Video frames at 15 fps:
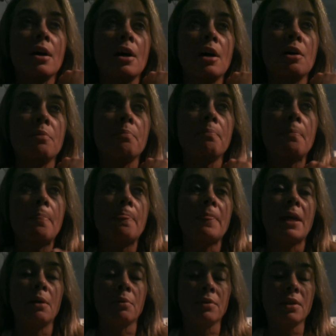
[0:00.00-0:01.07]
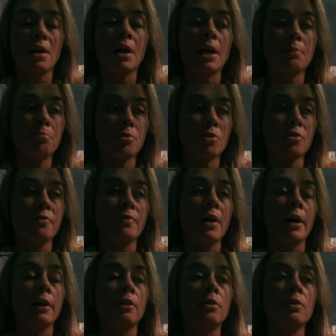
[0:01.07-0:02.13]
I went the high
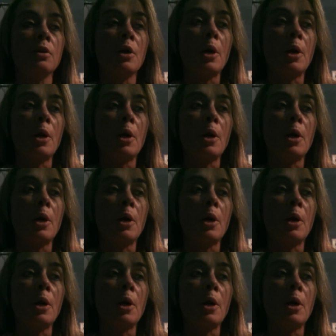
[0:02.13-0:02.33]
profile.